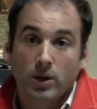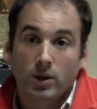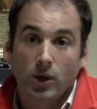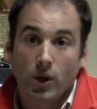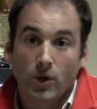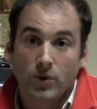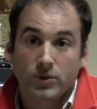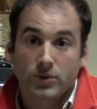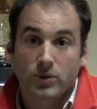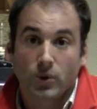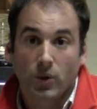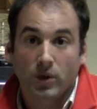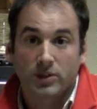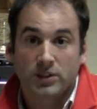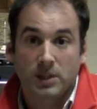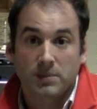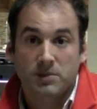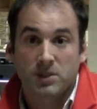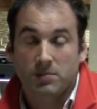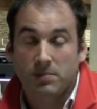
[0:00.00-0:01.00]
closed door,
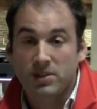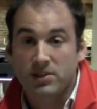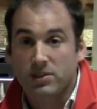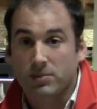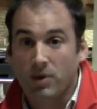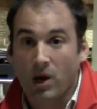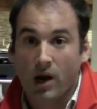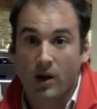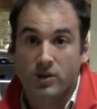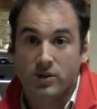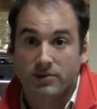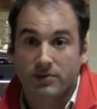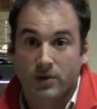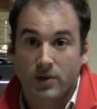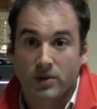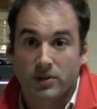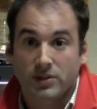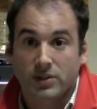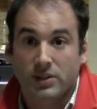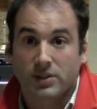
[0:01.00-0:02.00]
seems to be some
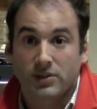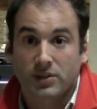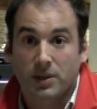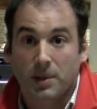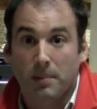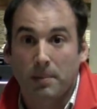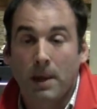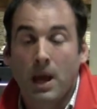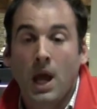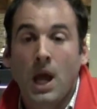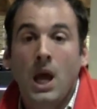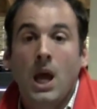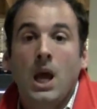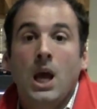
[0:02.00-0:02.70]
controversy, some